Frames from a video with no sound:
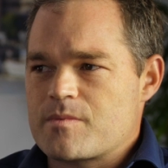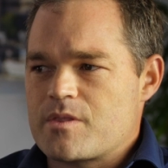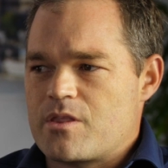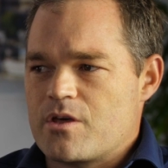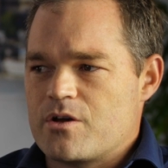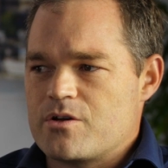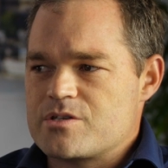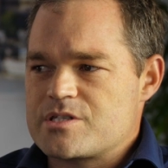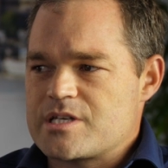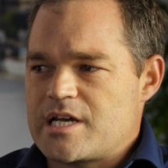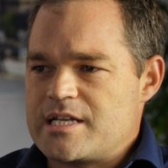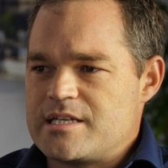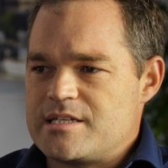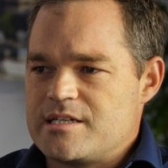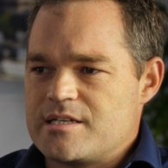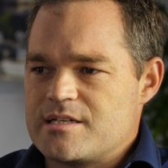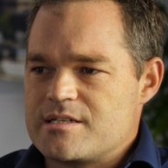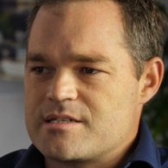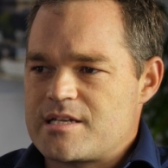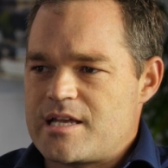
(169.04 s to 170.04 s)
Those
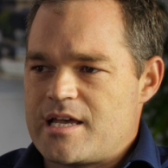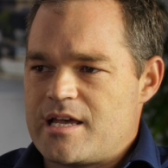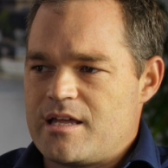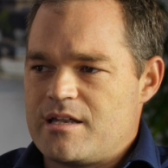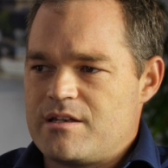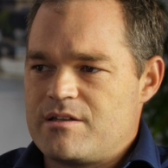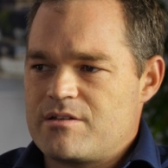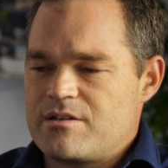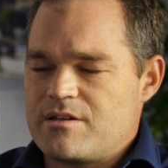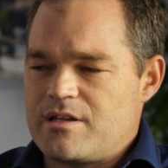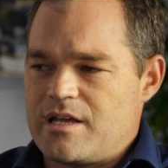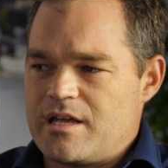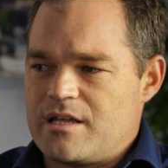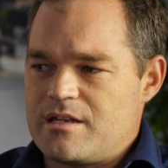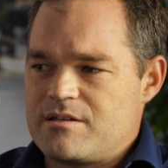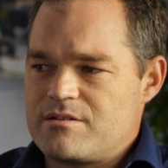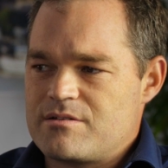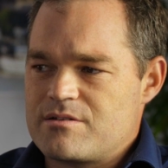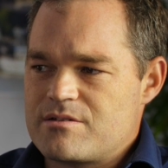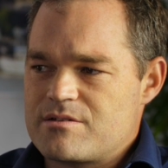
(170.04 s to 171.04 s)
ideas had
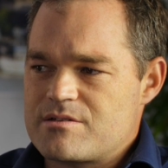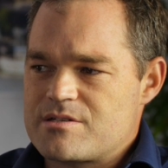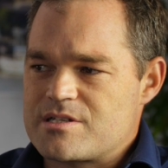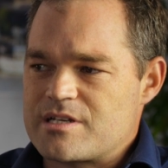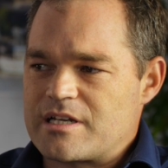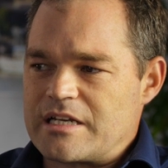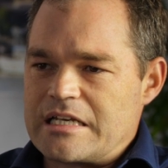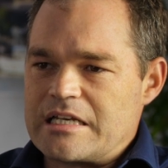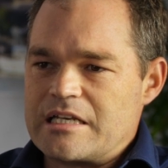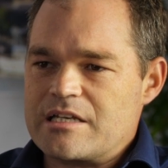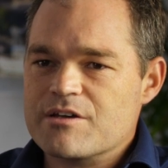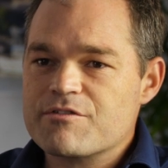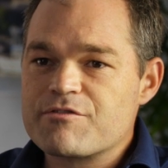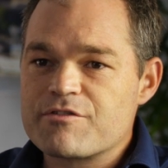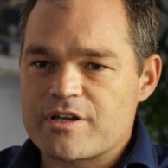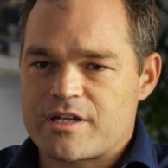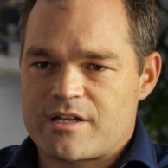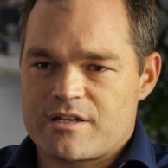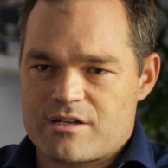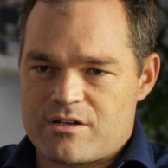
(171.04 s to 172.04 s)

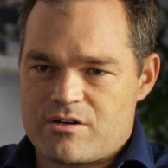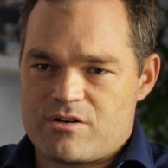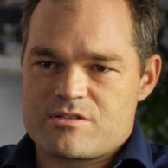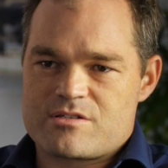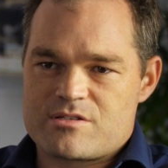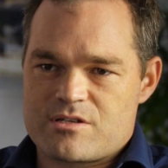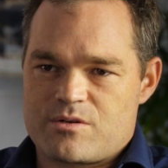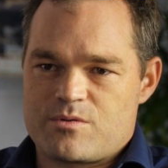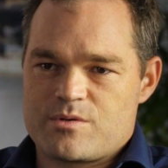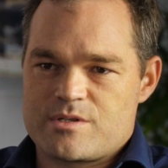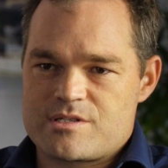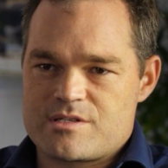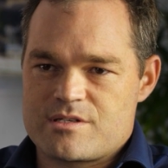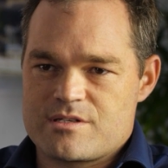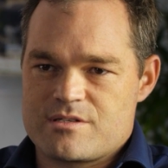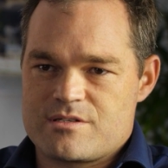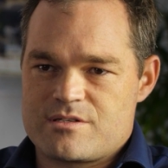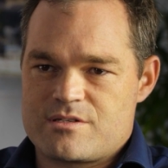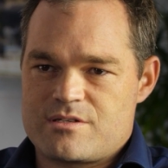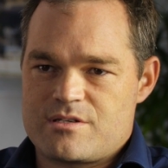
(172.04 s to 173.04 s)
significant
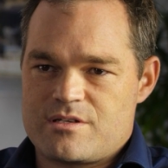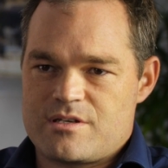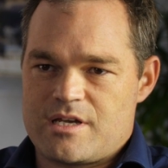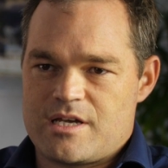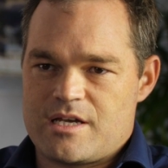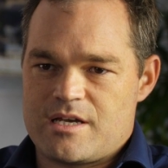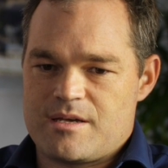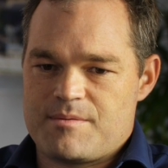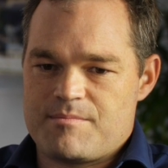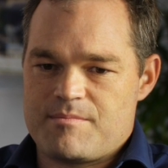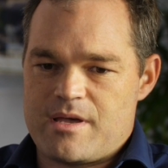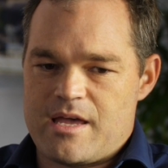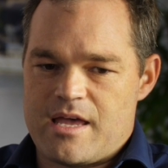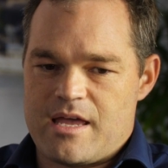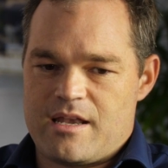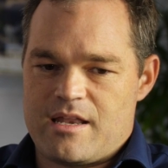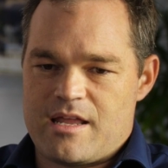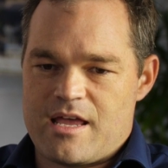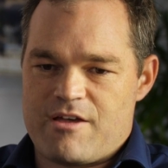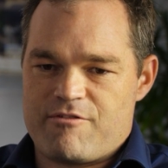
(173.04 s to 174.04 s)
consequences
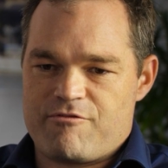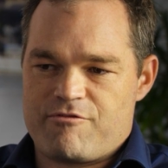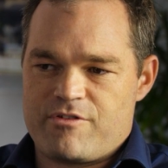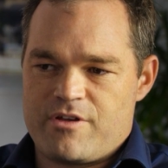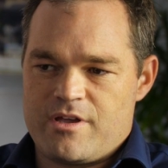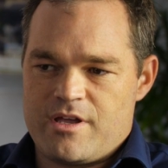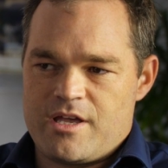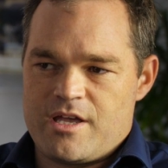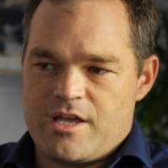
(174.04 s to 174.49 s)
and have,